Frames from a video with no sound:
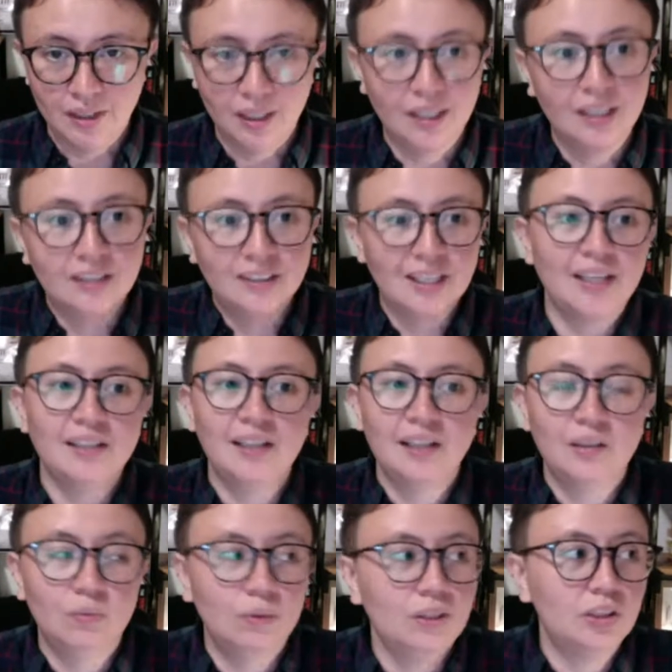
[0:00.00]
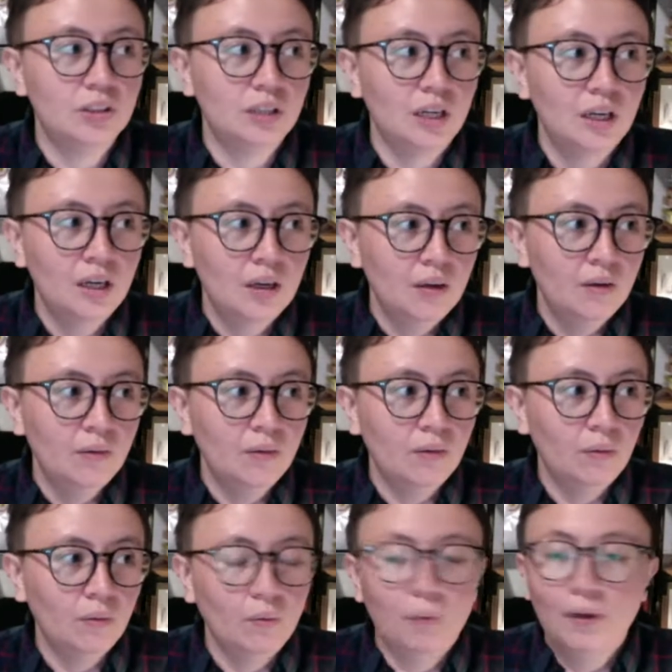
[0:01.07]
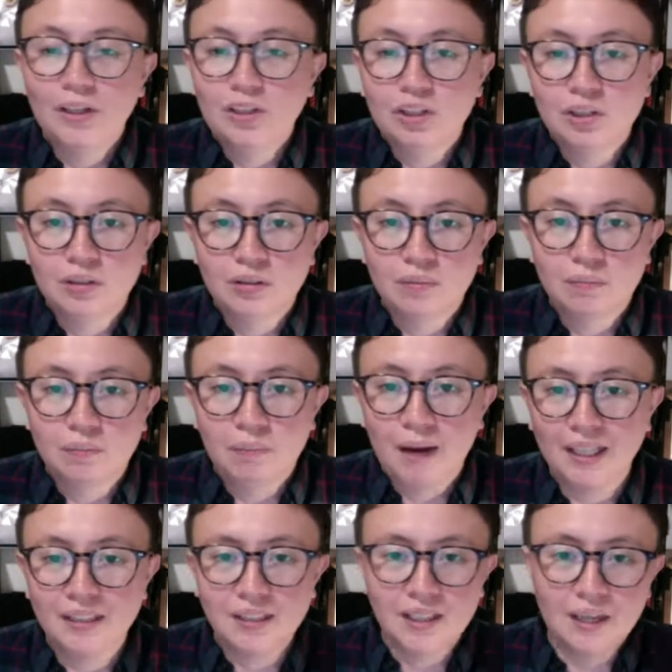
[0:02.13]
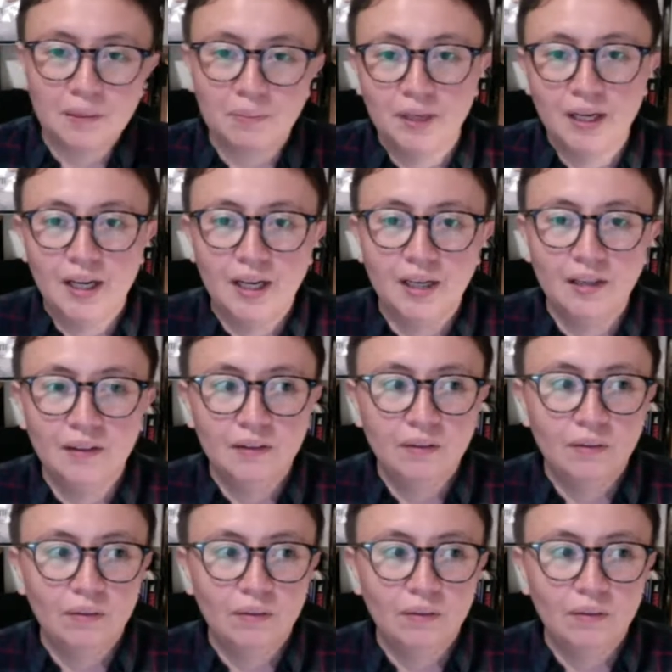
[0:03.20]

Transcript: They're excited which bike did I bring,